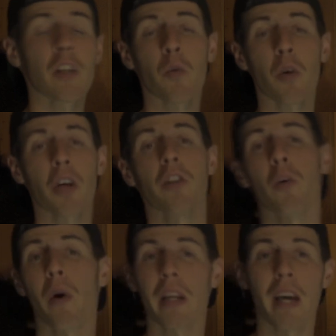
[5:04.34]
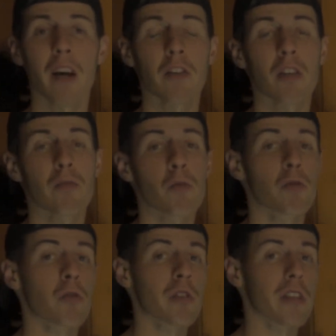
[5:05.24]
then they're working their way down to the food
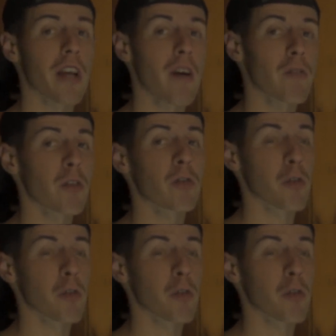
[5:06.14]
source in the afternoon.